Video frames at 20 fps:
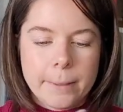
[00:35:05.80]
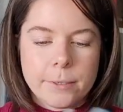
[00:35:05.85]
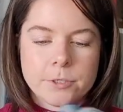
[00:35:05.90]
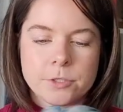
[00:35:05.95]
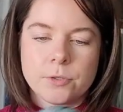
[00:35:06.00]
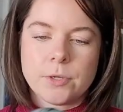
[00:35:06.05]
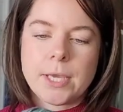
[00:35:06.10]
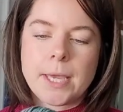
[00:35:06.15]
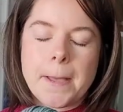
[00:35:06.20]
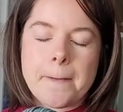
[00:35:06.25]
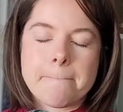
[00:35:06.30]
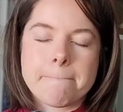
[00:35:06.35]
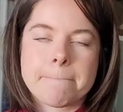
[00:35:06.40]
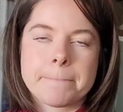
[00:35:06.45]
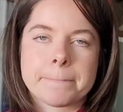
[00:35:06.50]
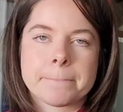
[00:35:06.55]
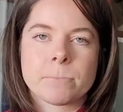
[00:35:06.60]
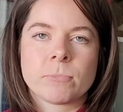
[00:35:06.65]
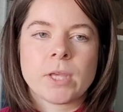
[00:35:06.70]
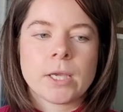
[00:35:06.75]
So
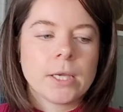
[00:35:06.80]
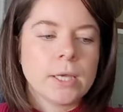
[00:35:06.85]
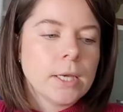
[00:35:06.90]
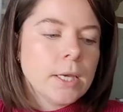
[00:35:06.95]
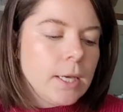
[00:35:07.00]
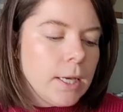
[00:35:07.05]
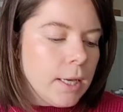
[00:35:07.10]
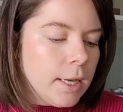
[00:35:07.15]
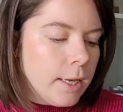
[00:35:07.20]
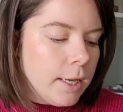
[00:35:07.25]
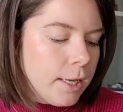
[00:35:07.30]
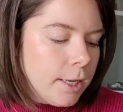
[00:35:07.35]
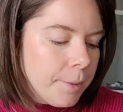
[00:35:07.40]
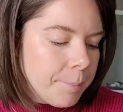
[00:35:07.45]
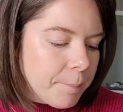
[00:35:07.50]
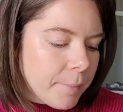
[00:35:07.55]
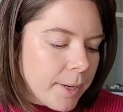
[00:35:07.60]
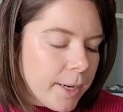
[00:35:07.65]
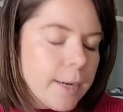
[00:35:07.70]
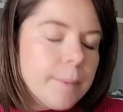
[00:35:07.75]

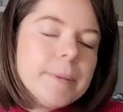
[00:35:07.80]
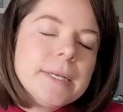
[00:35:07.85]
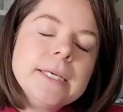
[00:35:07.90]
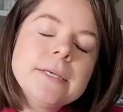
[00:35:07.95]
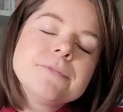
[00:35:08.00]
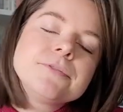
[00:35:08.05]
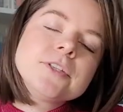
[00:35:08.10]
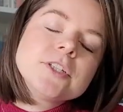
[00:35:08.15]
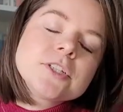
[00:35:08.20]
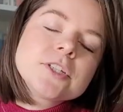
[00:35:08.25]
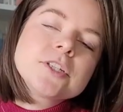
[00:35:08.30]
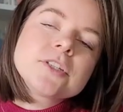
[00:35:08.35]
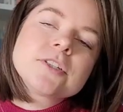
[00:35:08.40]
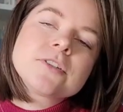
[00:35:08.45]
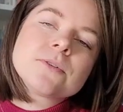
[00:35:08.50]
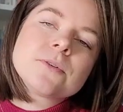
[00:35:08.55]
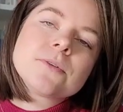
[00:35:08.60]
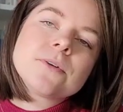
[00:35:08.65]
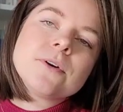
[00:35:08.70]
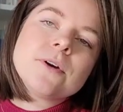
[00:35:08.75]
yeah, I believe this
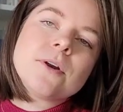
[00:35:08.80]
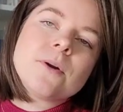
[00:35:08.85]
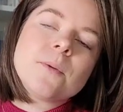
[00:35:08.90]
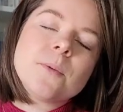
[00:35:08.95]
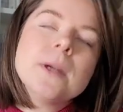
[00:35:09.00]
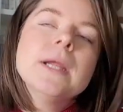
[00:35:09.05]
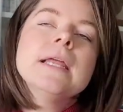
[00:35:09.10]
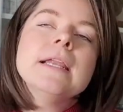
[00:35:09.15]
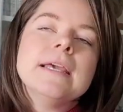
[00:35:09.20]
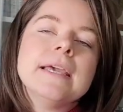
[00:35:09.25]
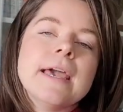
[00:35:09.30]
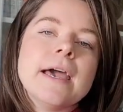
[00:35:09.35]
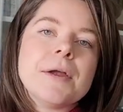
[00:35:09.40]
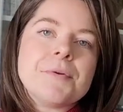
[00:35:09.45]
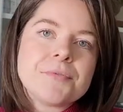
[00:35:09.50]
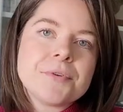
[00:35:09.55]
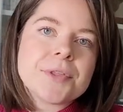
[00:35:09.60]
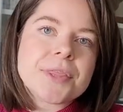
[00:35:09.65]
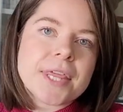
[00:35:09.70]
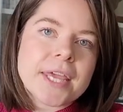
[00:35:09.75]
is really
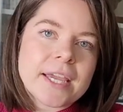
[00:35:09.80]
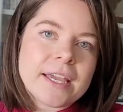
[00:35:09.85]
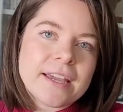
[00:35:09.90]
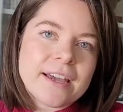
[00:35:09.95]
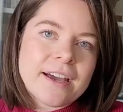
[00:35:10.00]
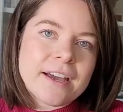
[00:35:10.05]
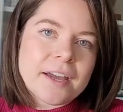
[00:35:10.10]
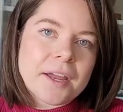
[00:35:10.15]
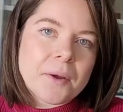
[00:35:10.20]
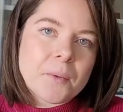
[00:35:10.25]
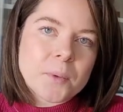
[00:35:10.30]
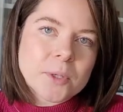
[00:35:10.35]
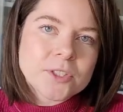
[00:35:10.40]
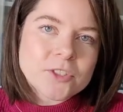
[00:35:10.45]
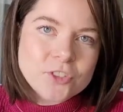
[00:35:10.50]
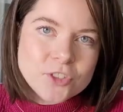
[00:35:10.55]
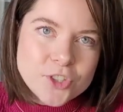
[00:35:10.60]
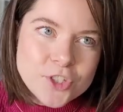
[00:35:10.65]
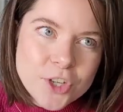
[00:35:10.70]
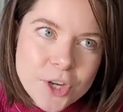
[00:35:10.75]
everything I
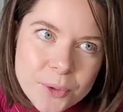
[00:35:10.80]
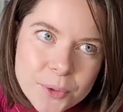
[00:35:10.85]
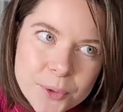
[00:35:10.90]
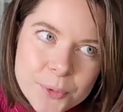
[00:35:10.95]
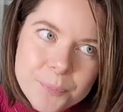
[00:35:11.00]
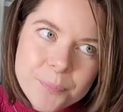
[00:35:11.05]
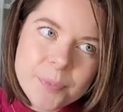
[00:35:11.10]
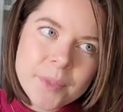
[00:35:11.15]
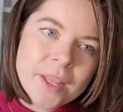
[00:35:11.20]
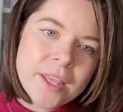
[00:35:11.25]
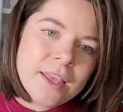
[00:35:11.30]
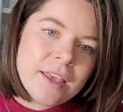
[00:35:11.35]
wanted to show you.